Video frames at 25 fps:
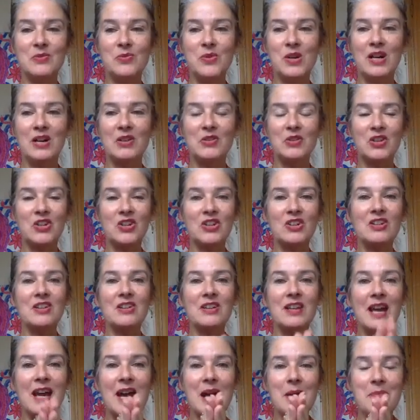world could not
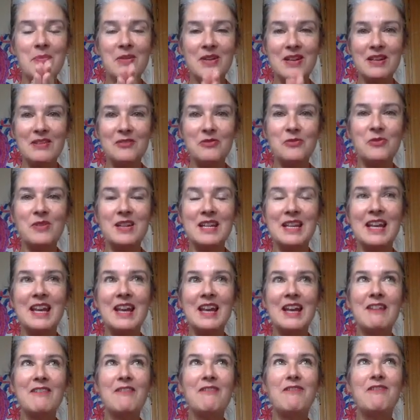happen if we
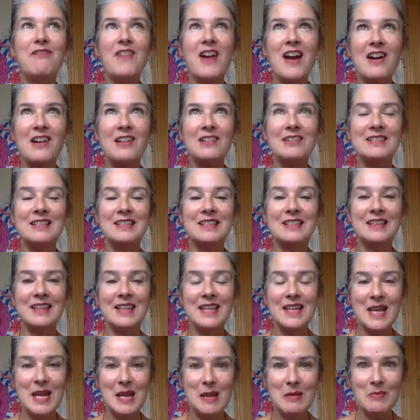felt
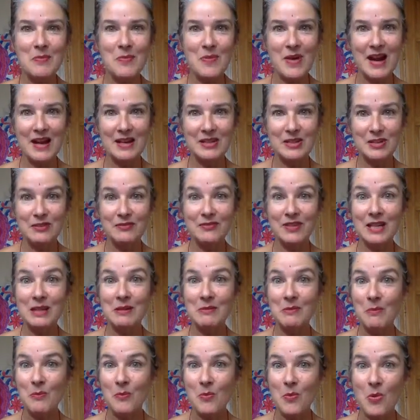the impact of it
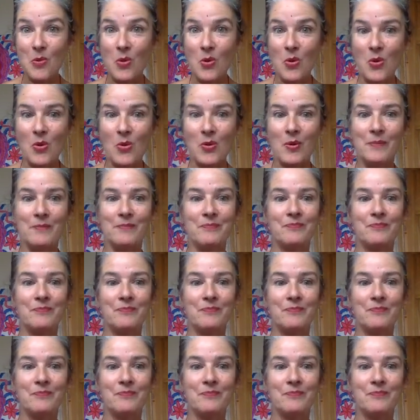more.